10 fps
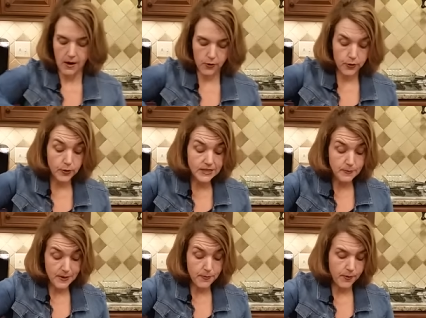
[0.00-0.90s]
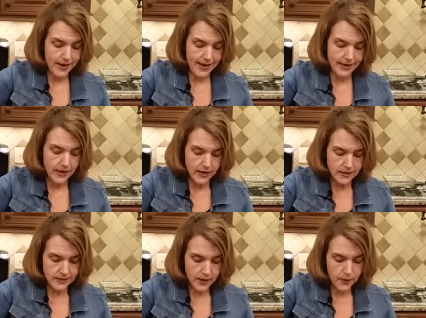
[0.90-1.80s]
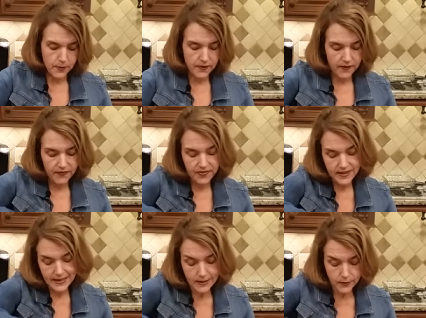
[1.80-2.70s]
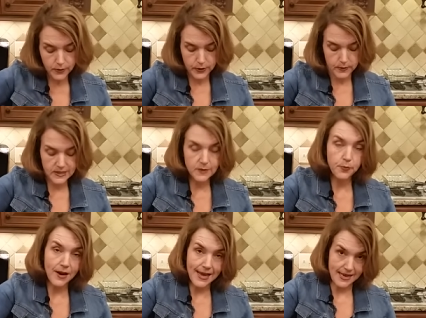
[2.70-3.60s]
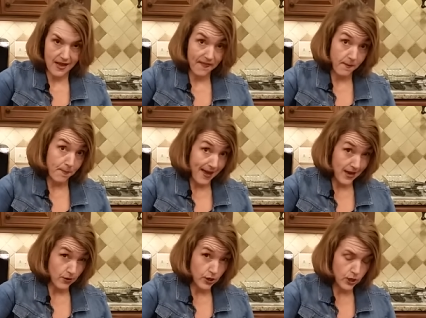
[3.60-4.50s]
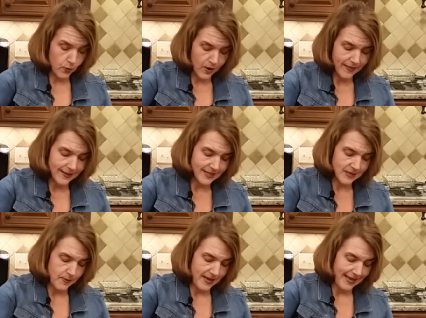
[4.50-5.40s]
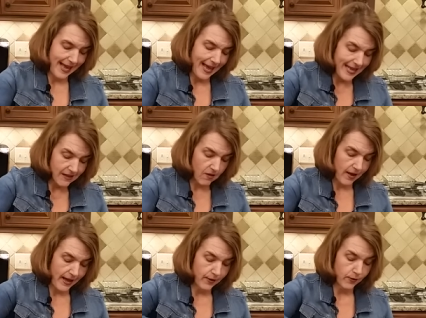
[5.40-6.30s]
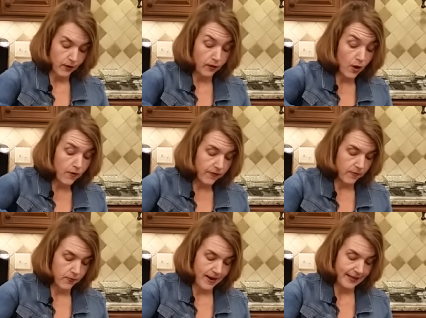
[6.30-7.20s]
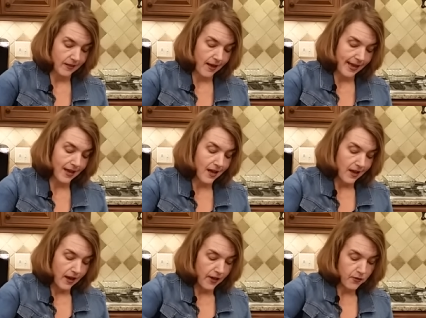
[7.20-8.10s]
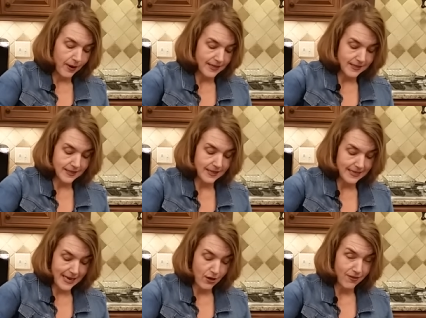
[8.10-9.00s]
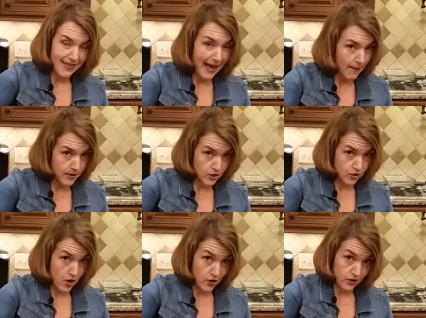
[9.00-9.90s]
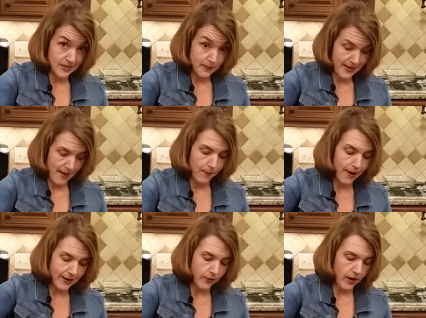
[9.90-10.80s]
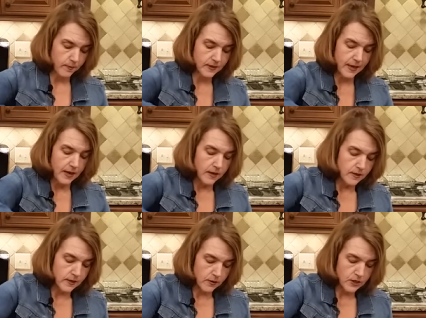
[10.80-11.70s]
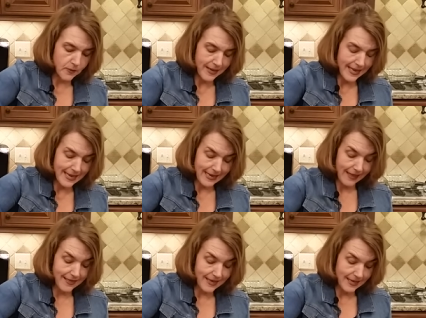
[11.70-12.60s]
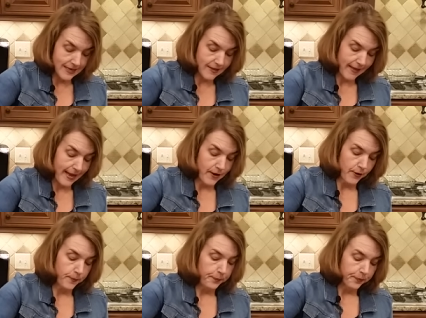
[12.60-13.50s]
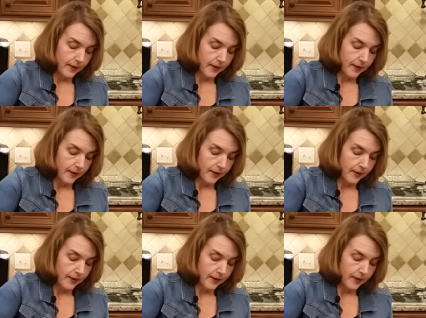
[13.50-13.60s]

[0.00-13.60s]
or crispy bread. So the thinner you spread it, the better. You don't want this to be cake-like or a loaf of bread-like. Otherwise, it's gonna take you that much longer to get breadcrumbs. So doing it in a thin layer